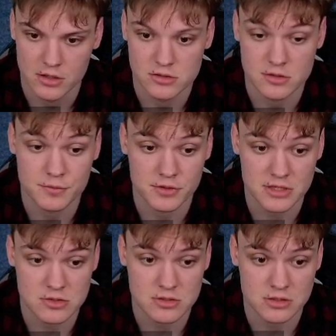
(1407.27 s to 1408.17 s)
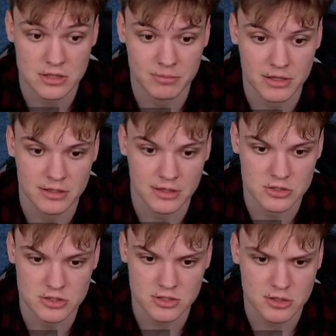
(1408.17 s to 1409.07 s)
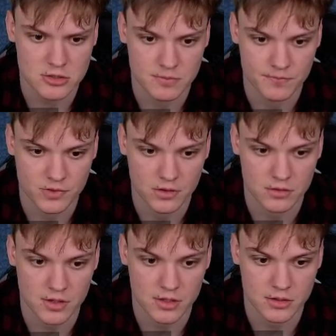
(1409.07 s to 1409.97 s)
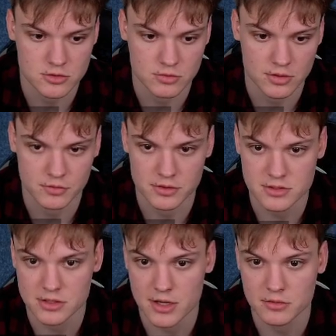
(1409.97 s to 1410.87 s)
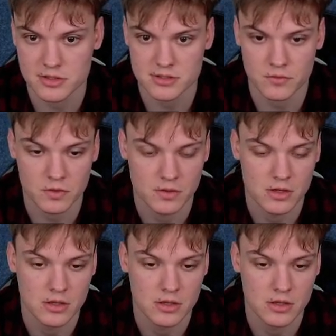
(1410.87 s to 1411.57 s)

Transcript: So for this reason, I played knight g6, creating a square for this guy on e7.